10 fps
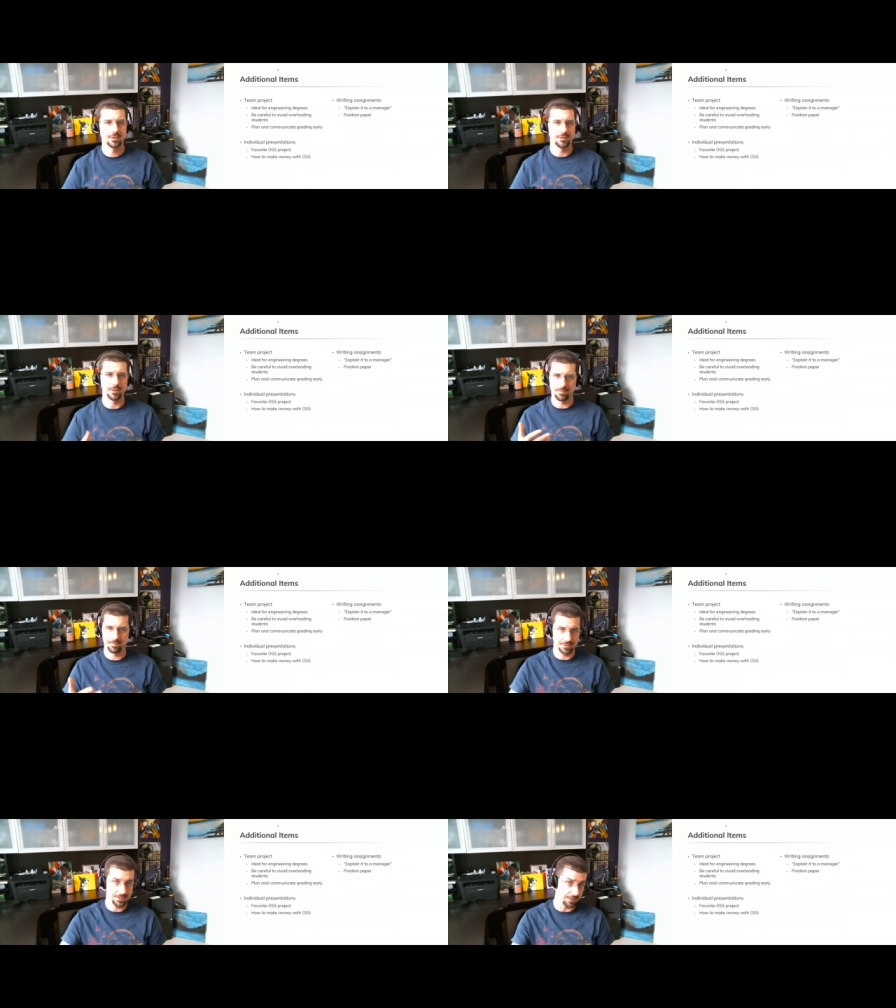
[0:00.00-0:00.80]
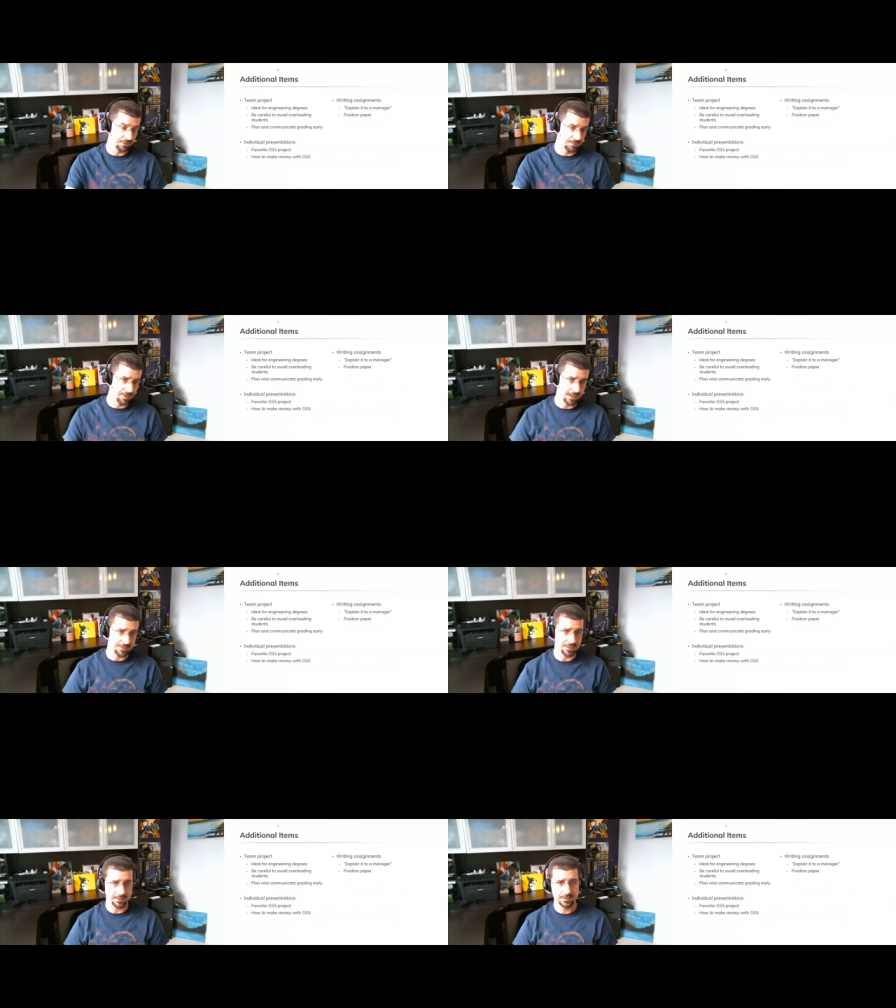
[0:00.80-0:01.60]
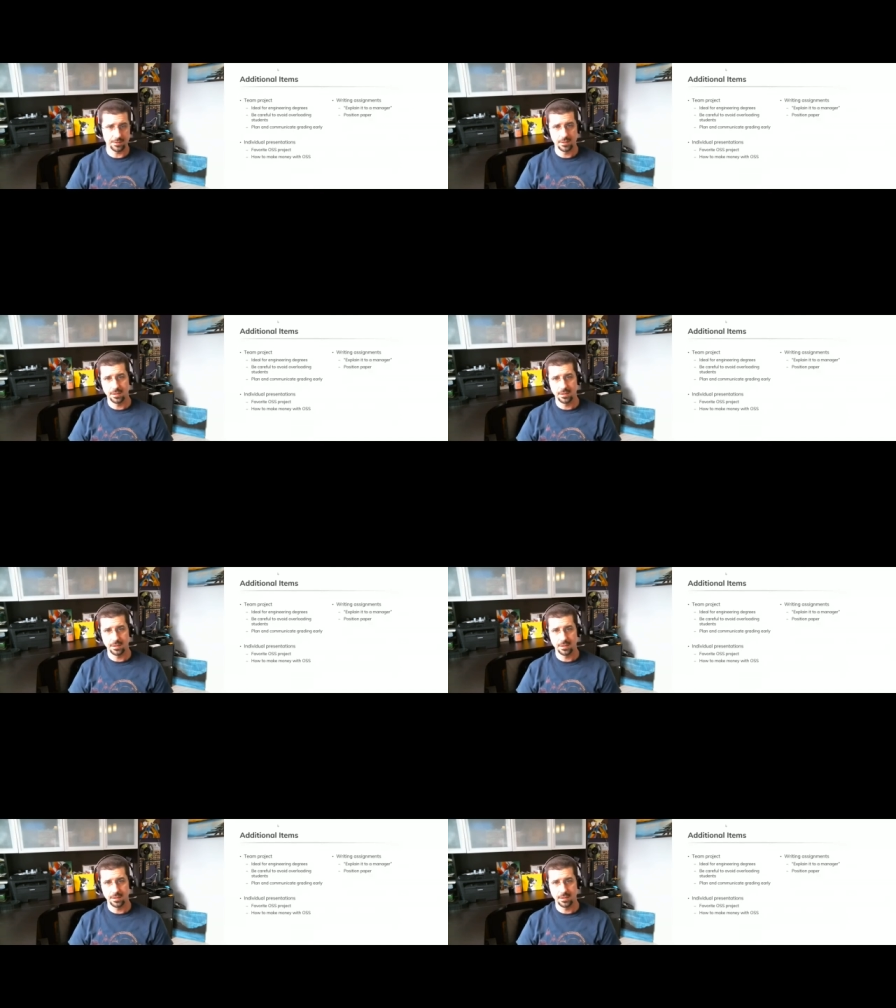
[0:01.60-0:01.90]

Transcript: their particular project.